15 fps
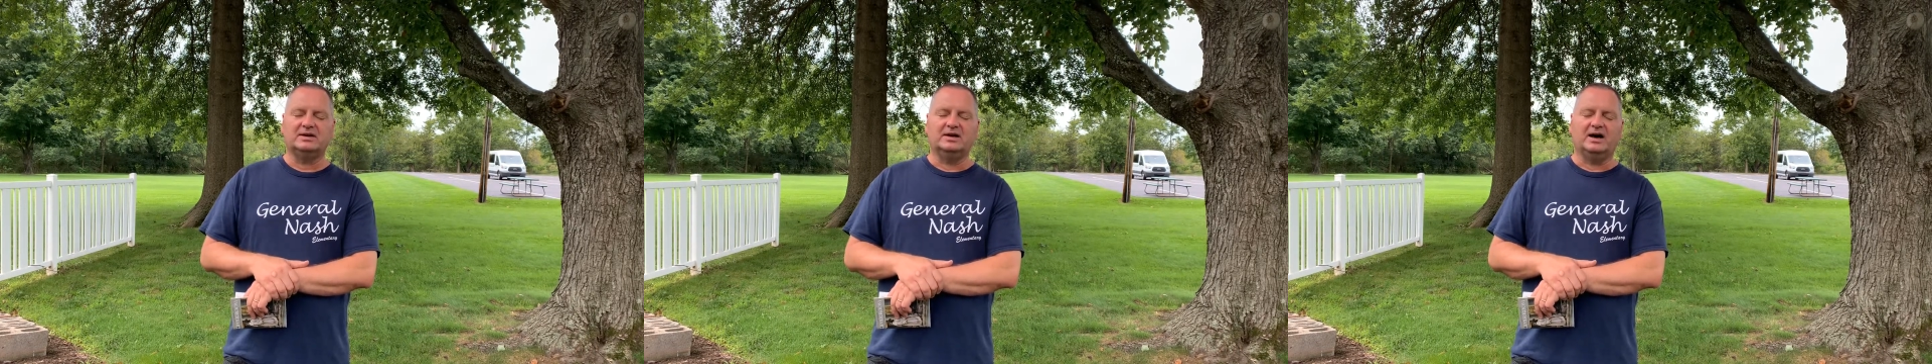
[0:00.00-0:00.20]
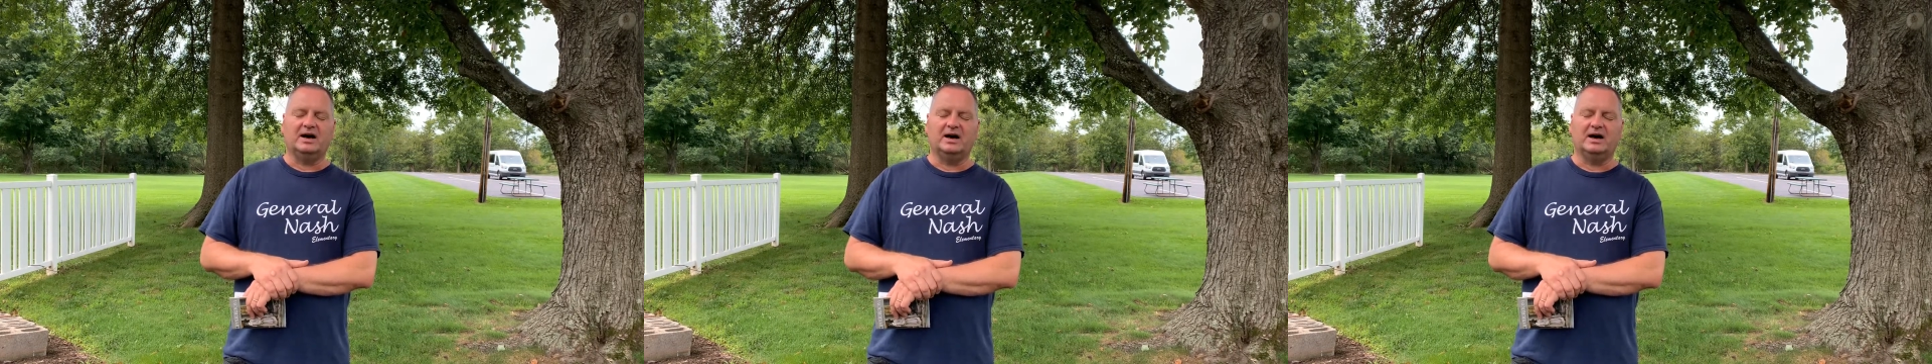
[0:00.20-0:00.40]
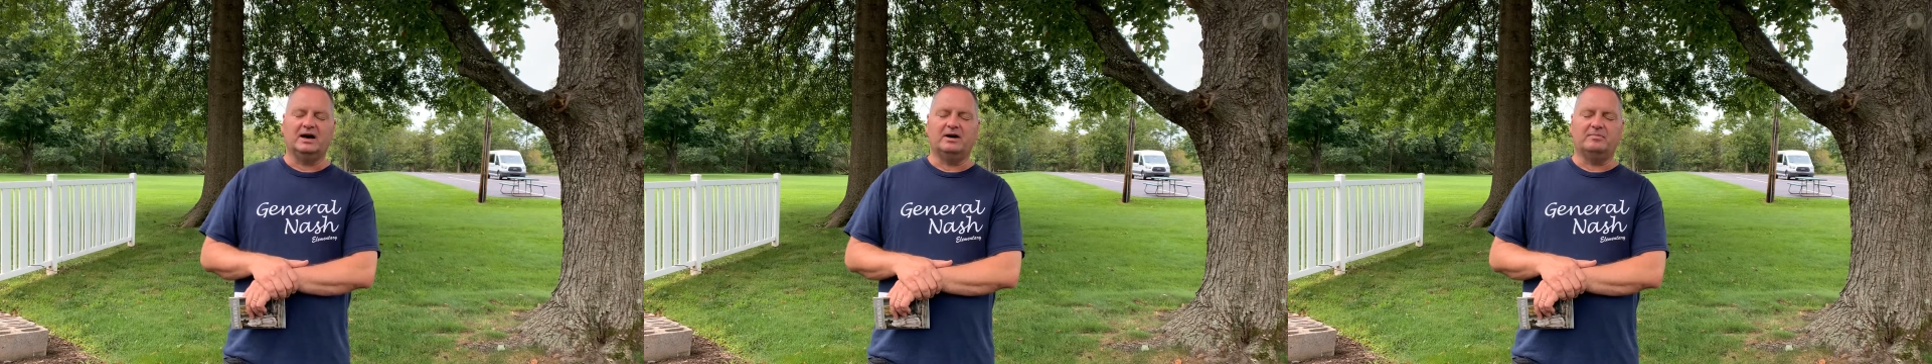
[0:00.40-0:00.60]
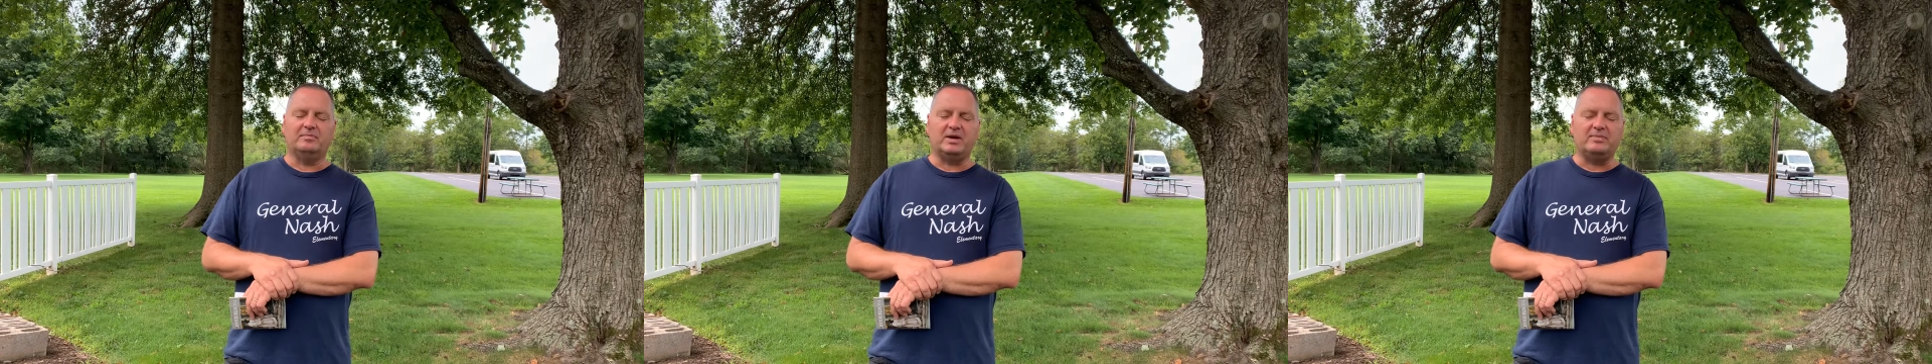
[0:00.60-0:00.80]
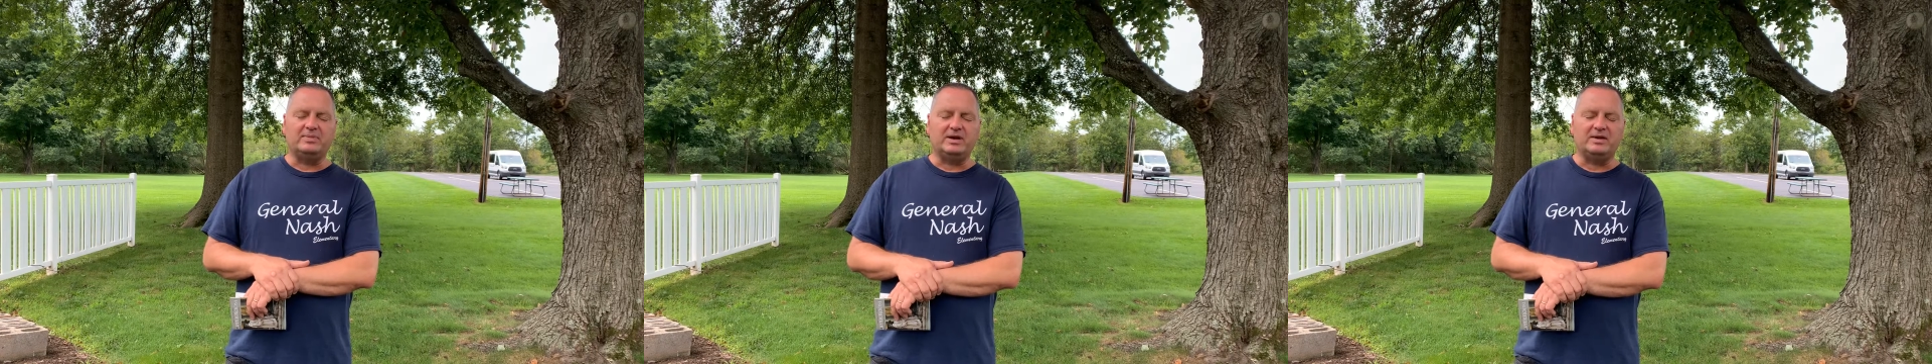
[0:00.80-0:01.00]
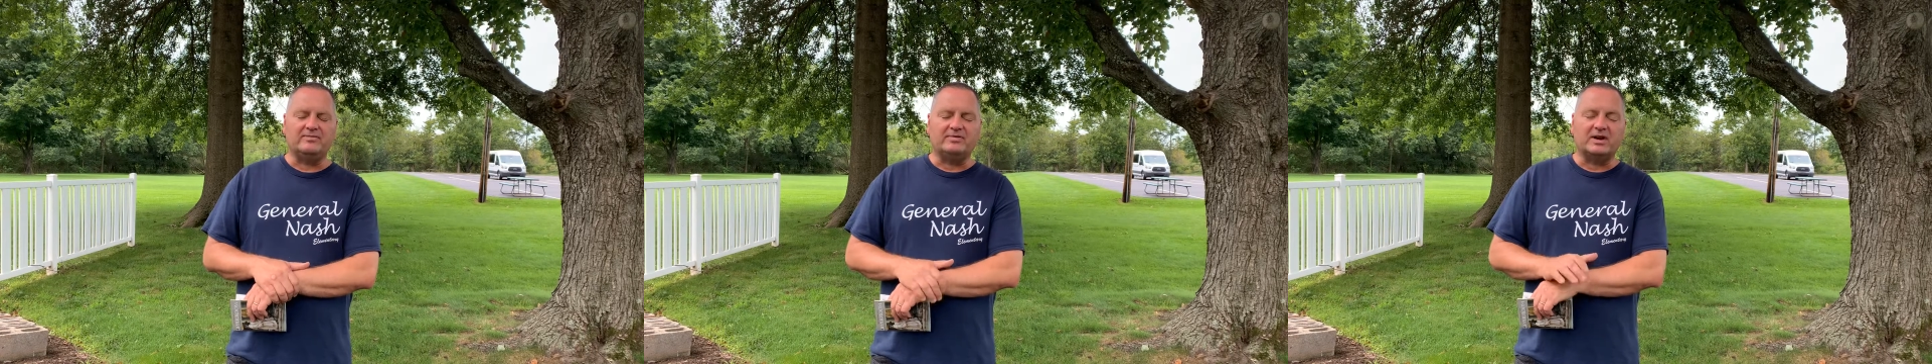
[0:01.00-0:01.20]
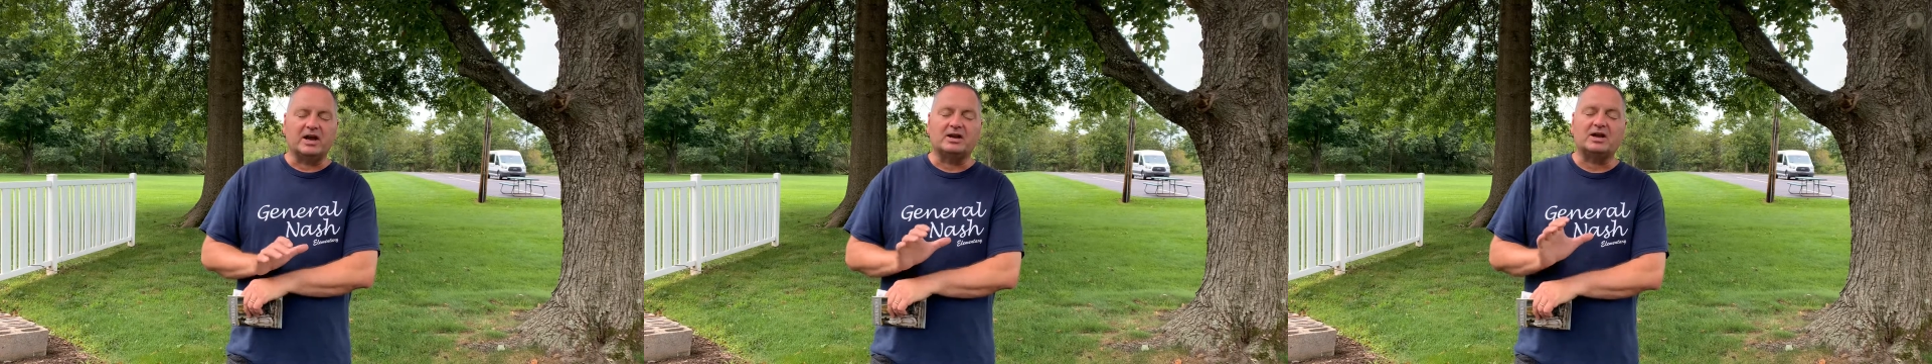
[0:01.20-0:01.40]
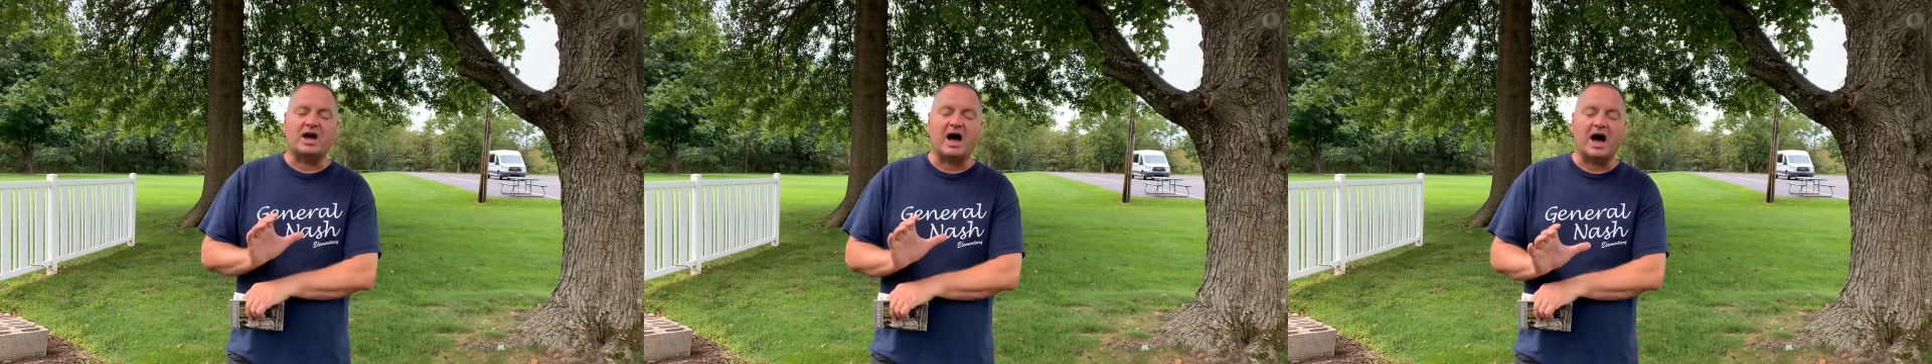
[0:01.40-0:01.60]
uh, maybe even
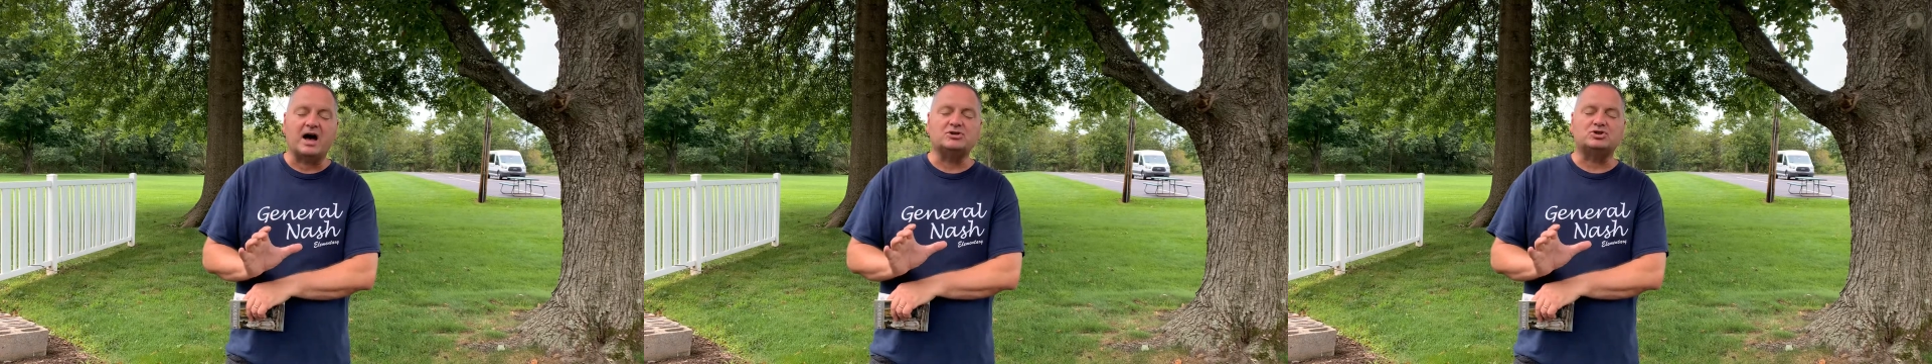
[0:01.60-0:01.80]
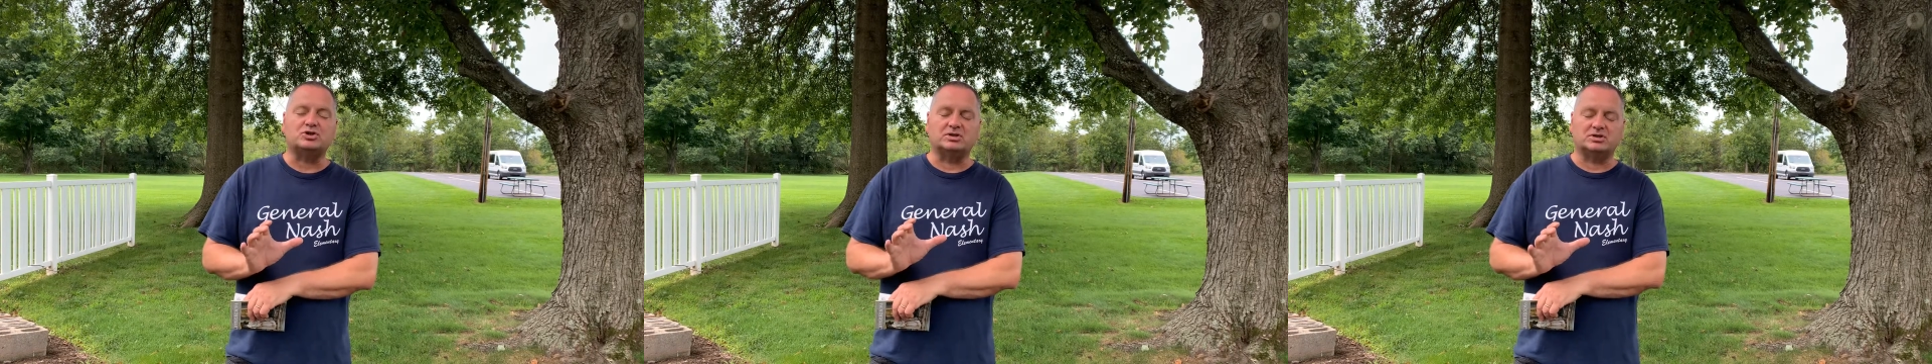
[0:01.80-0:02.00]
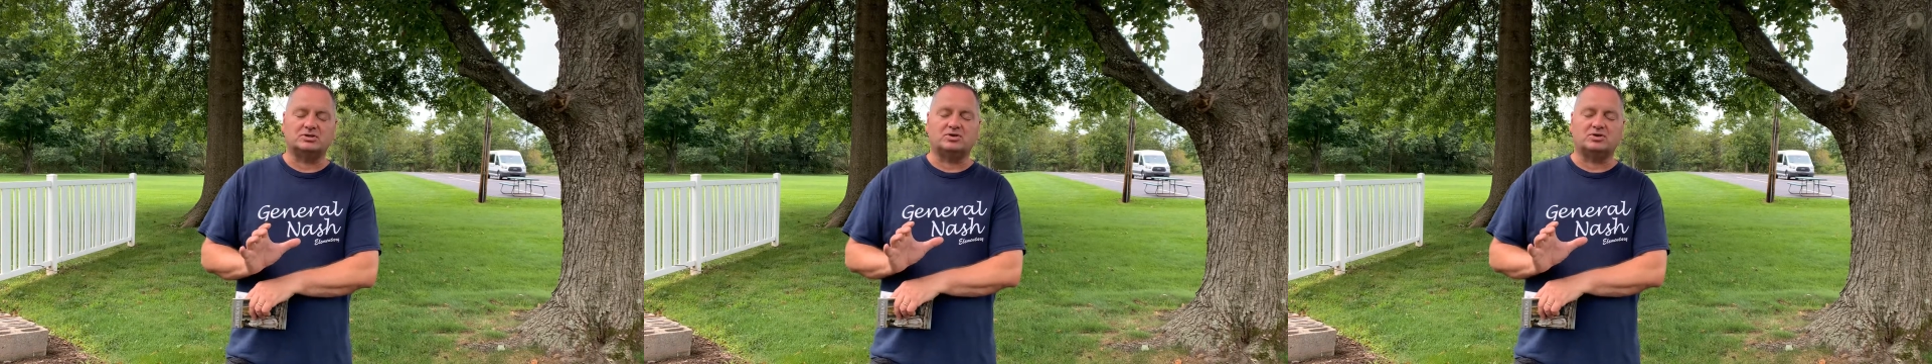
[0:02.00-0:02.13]
unconscious.